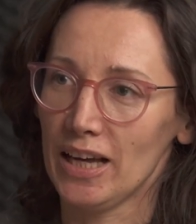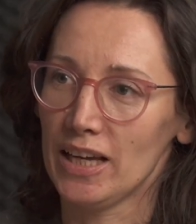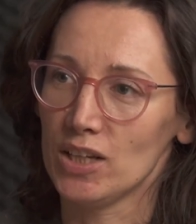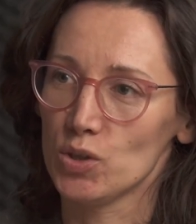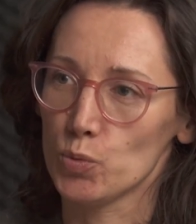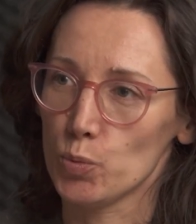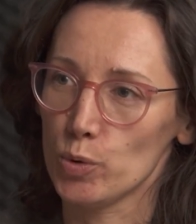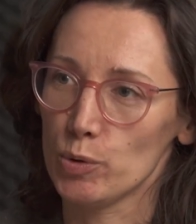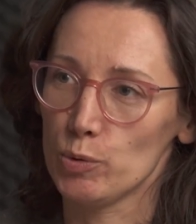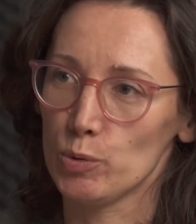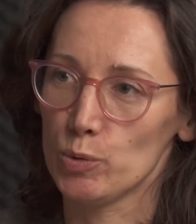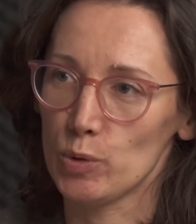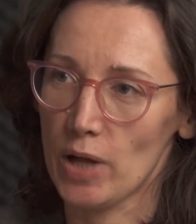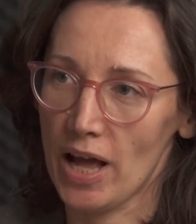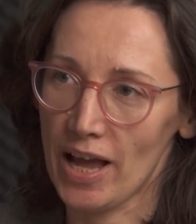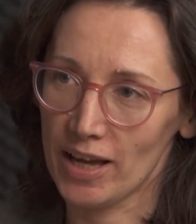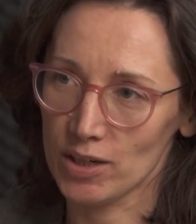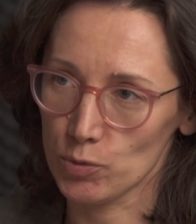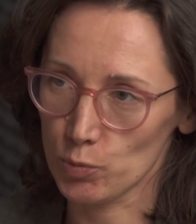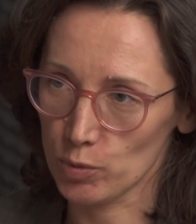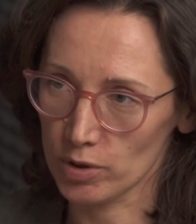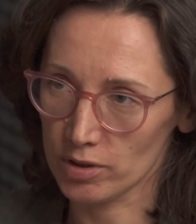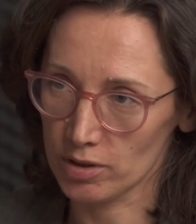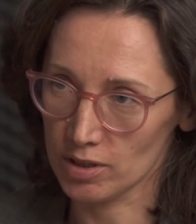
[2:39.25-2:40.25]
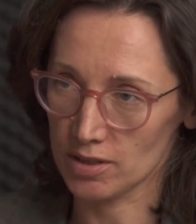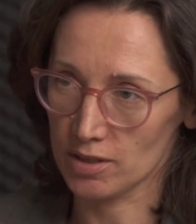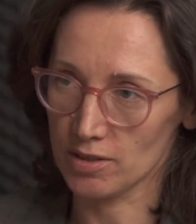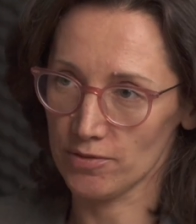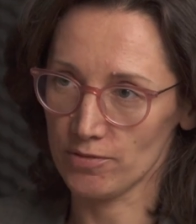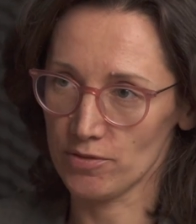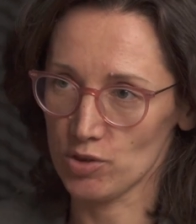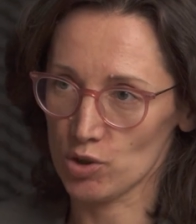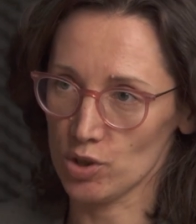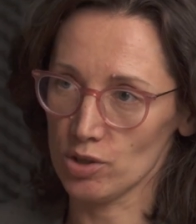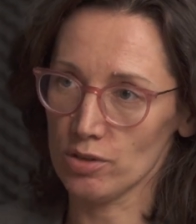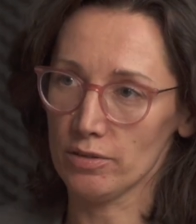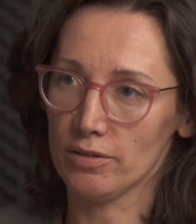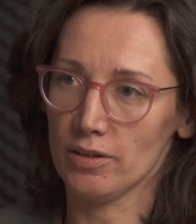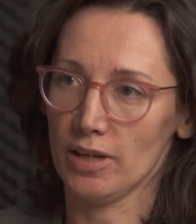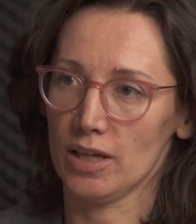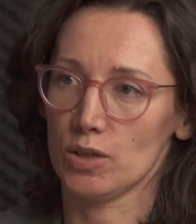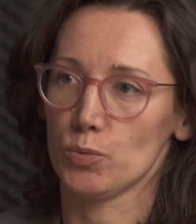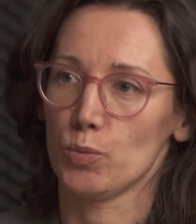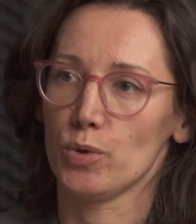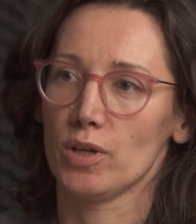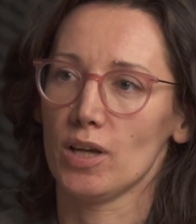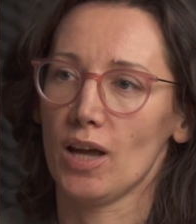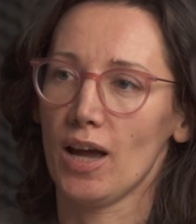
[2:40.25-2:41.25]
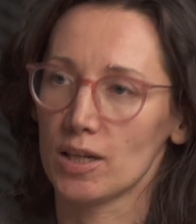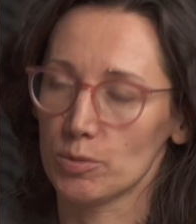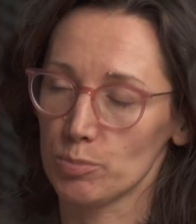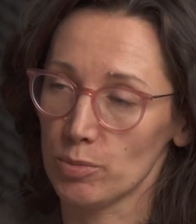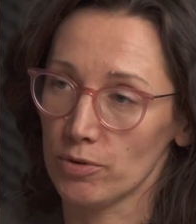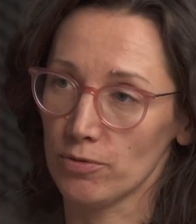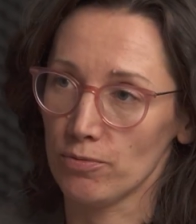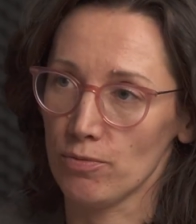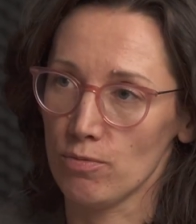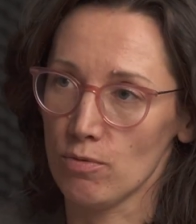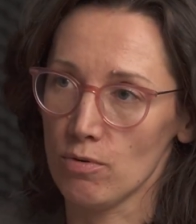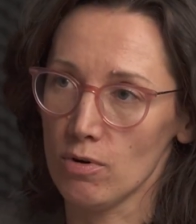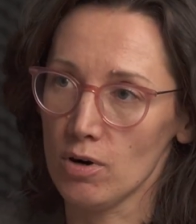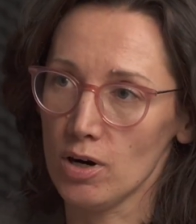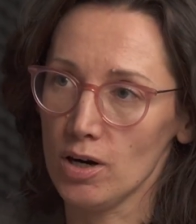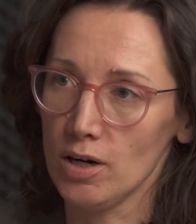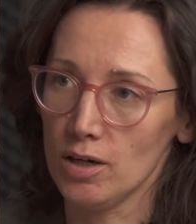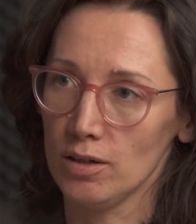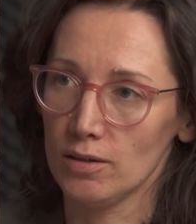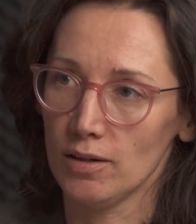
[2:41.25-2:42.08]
And we'll end with this division that we had before.